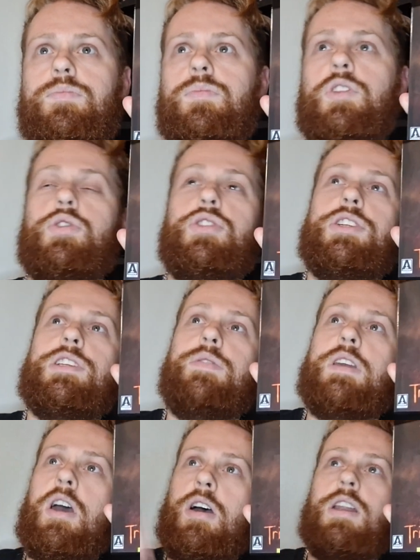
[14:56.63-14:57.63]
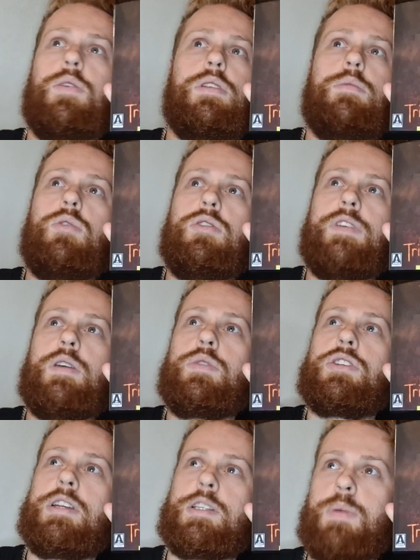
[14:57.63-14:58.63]
you see something earlier in the movie
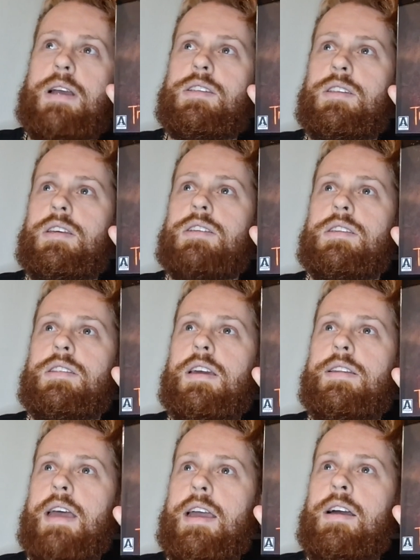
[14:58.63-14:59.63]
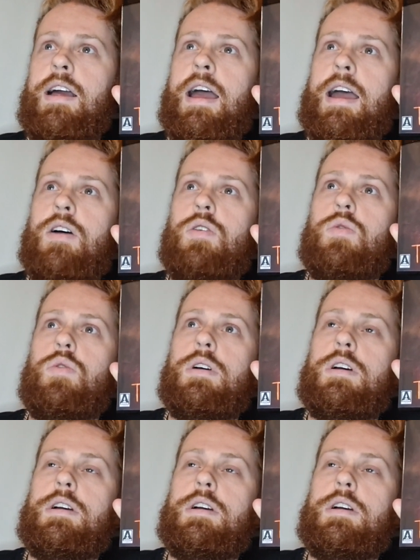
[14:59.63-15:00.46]
which links back to this, and then how